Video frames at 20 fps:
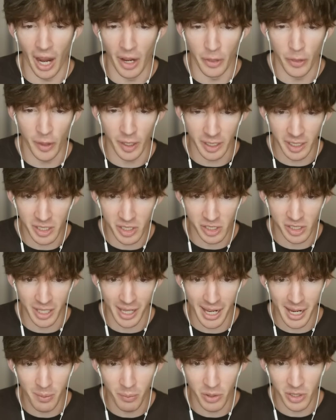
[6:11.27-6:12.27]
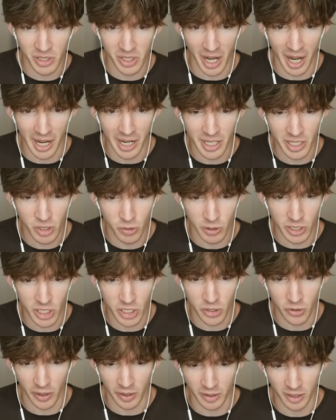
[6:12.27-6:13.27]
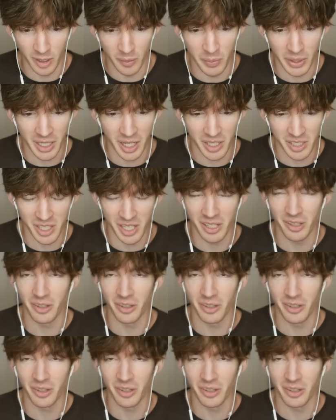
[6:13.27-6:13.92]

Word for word: I think his game was age restricted because